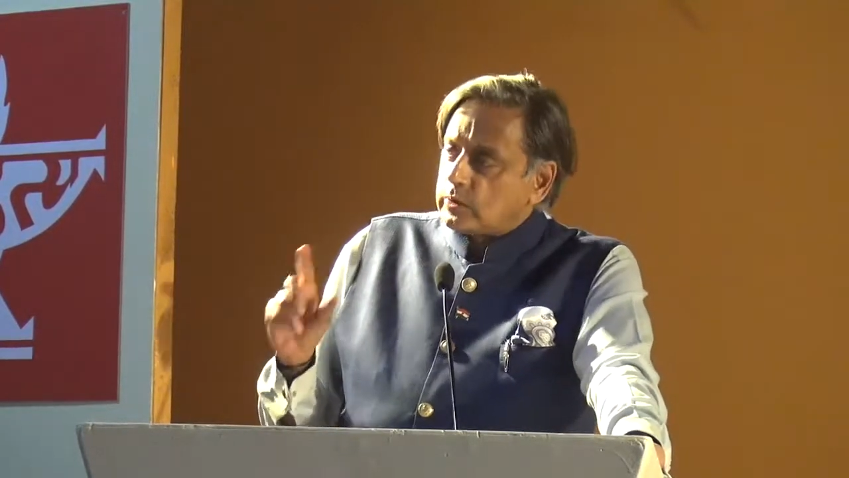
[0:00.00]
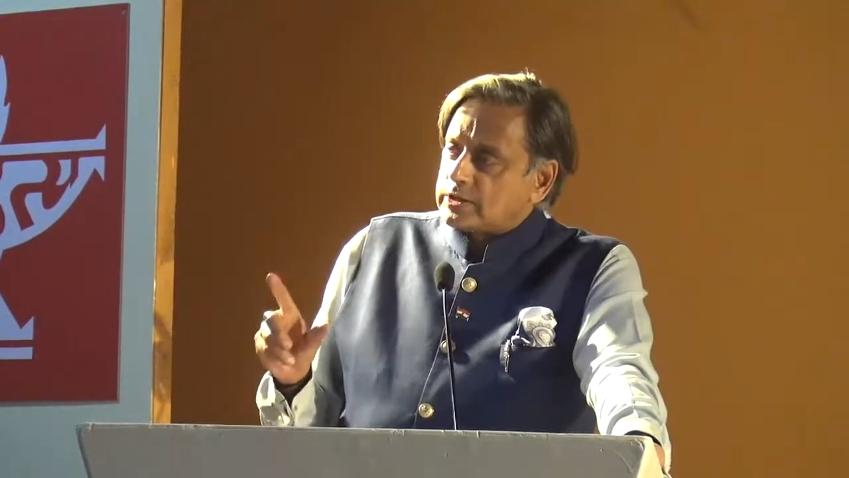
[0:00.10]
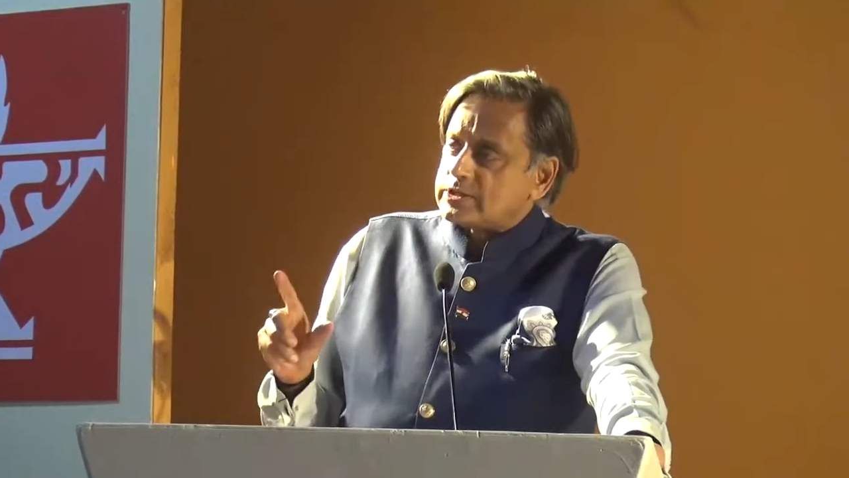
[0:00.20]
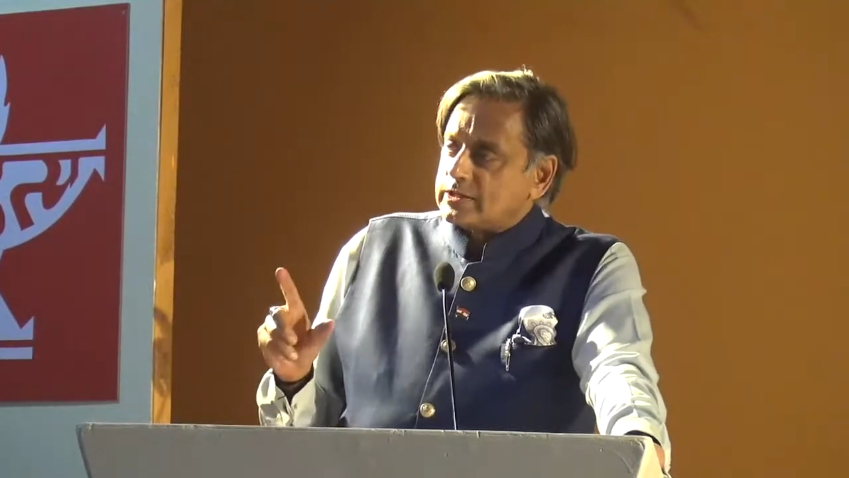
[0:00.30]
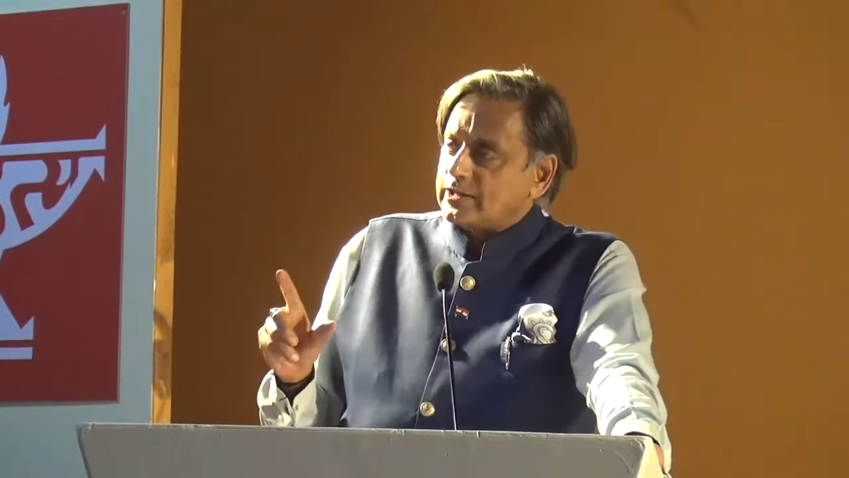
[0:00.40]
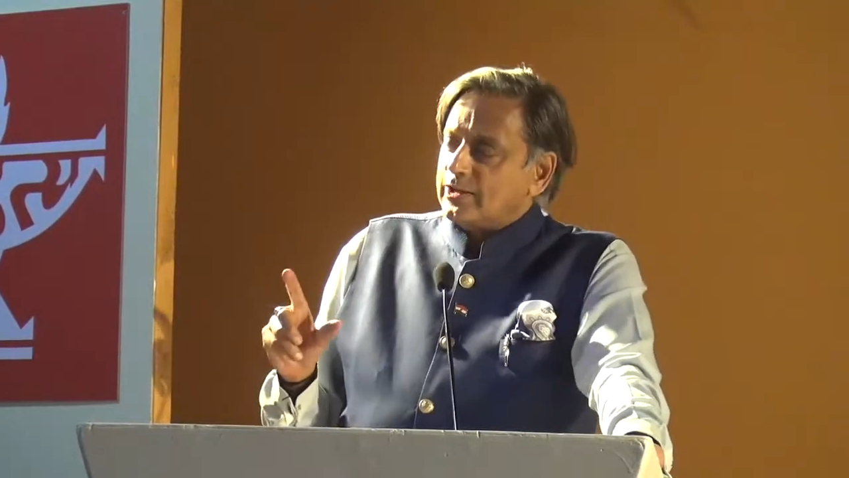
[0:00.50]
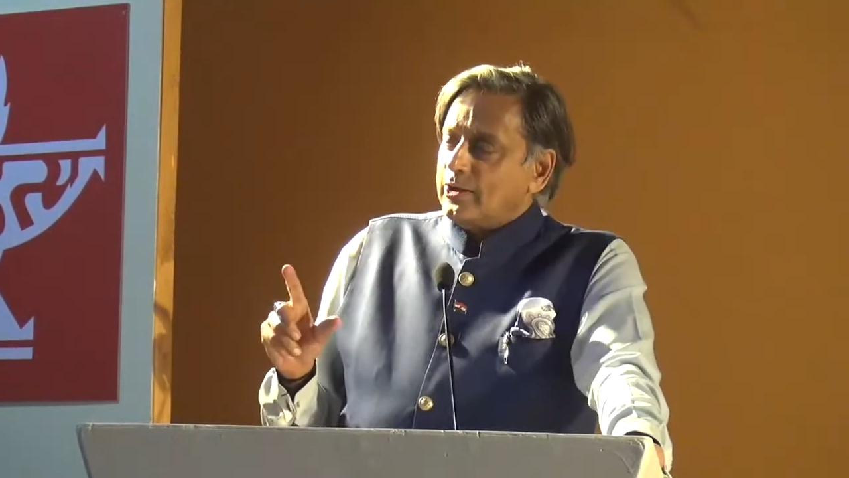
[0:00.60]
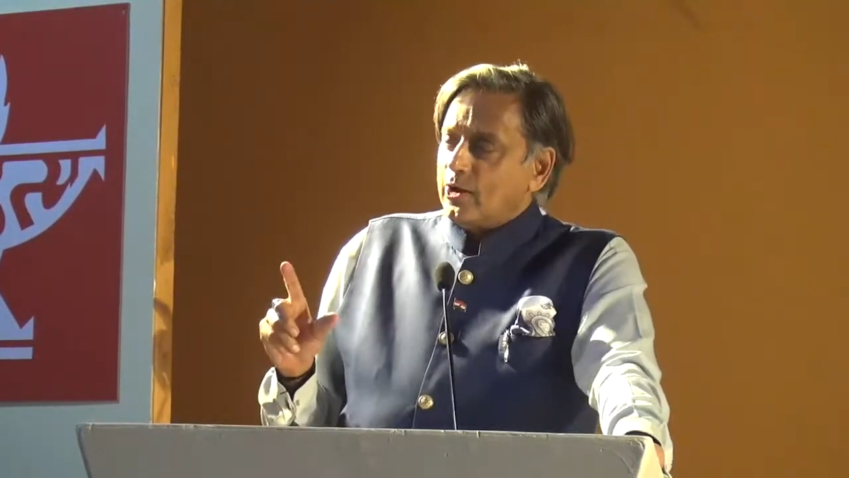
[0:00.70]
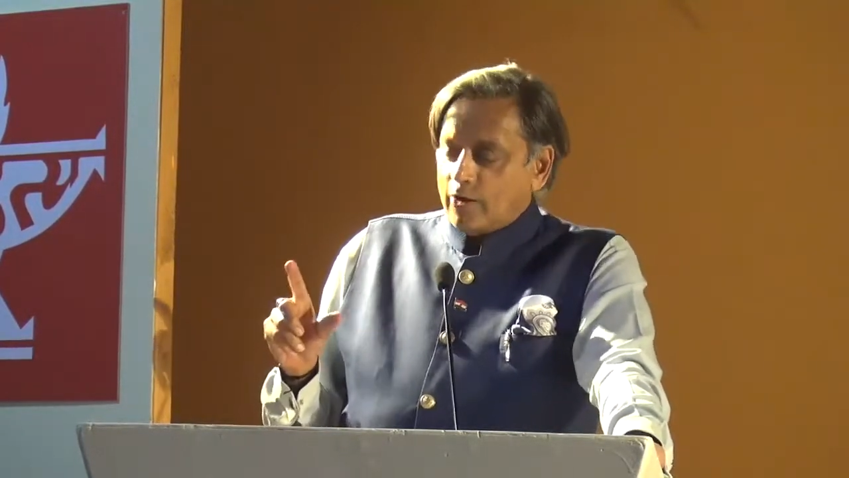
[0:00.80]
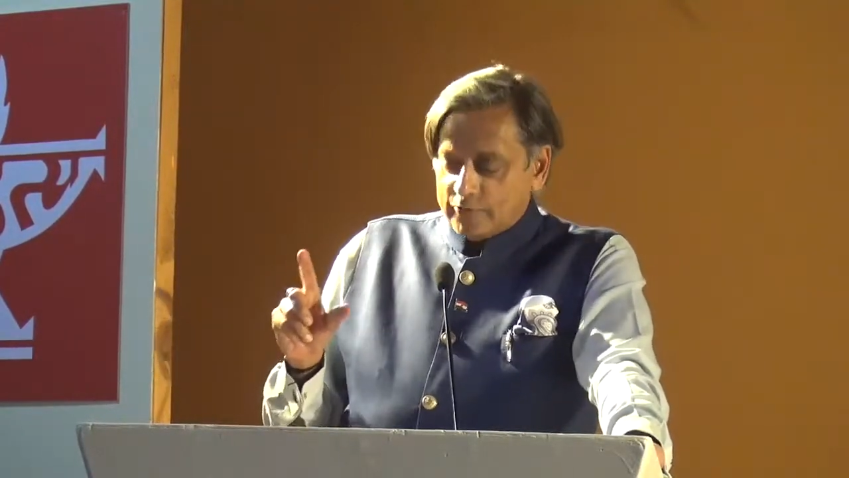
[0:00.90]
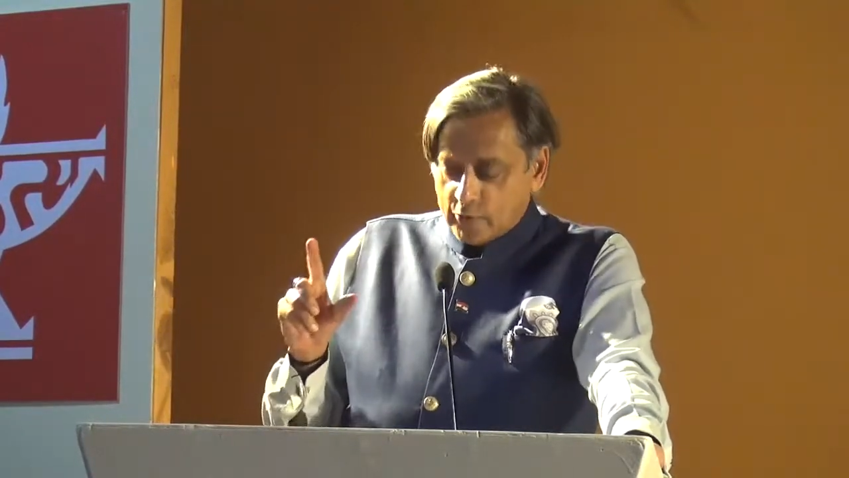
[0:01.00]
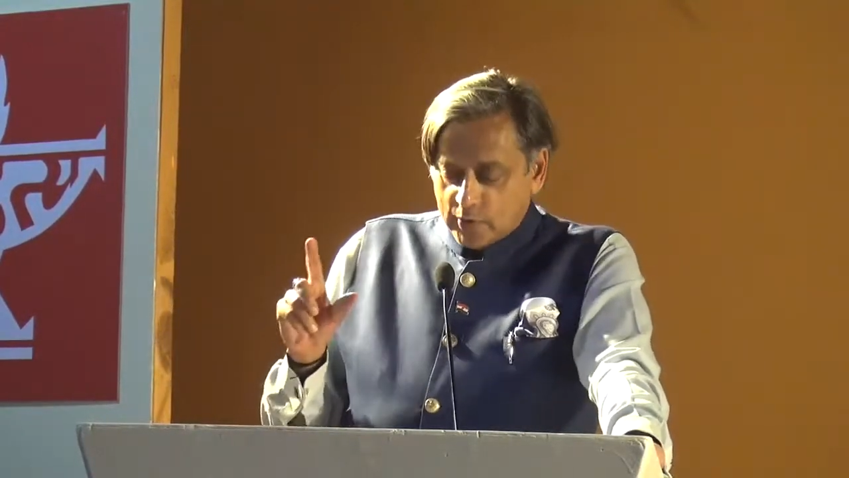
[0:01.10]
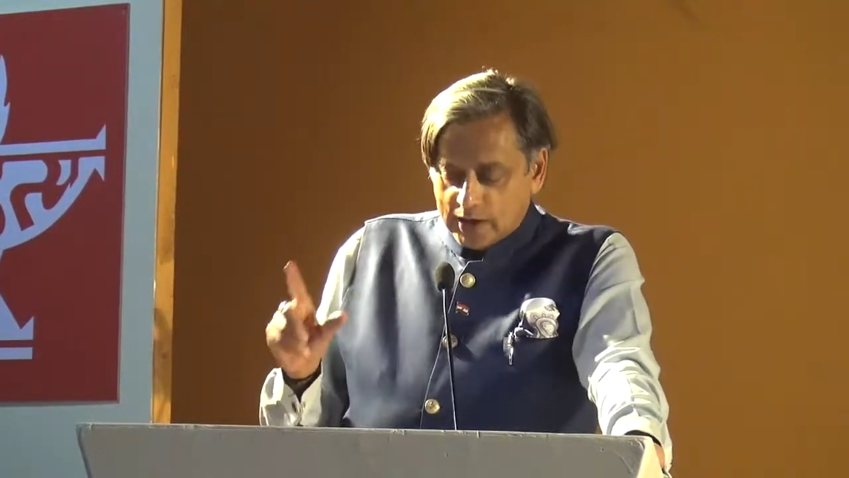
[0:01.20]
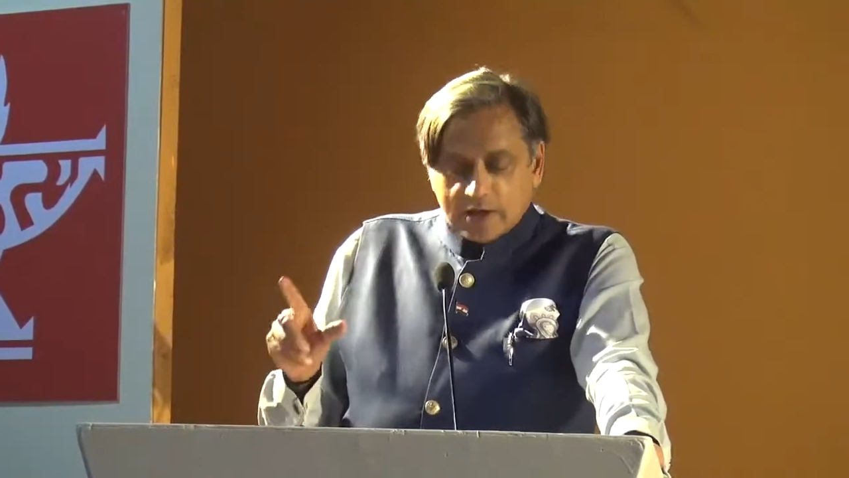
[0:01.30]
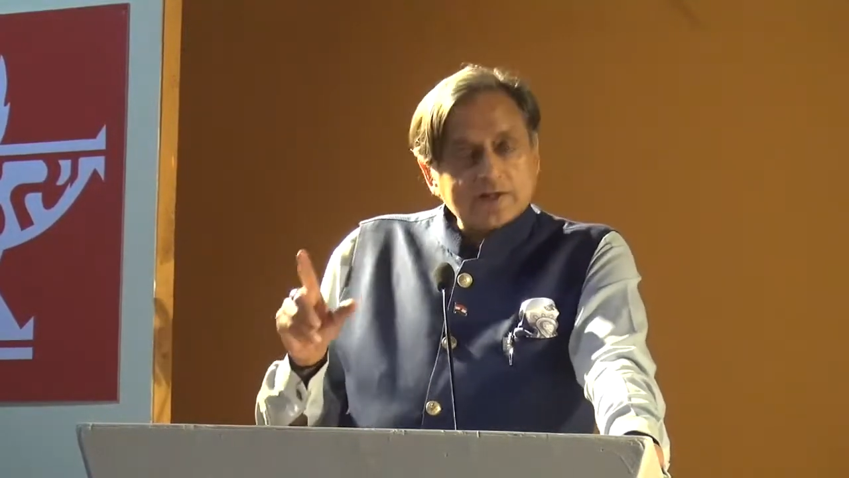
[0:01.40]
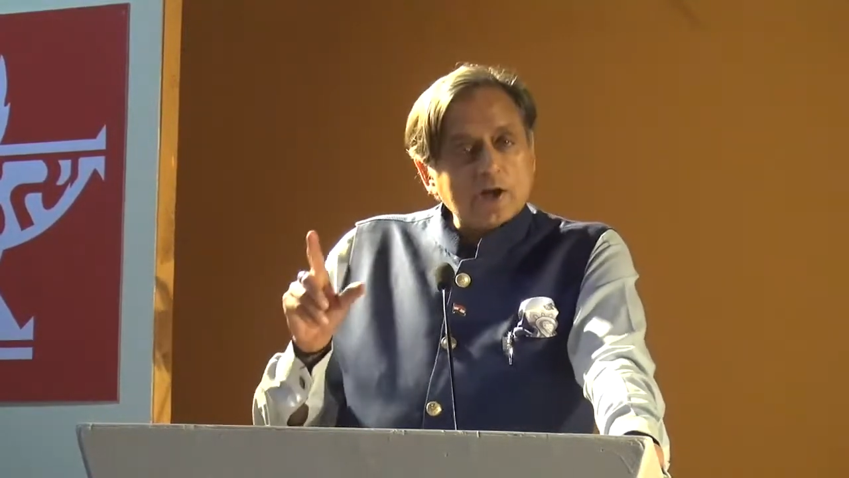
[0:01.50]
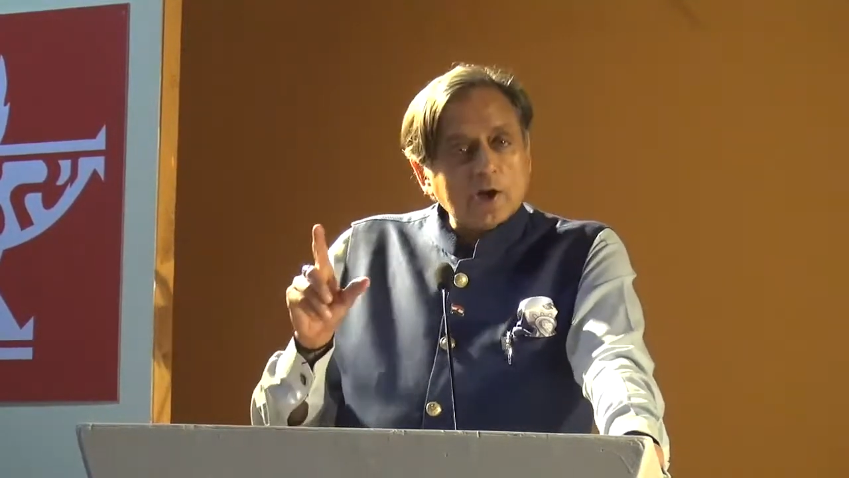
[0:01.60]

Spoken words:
quality of the world's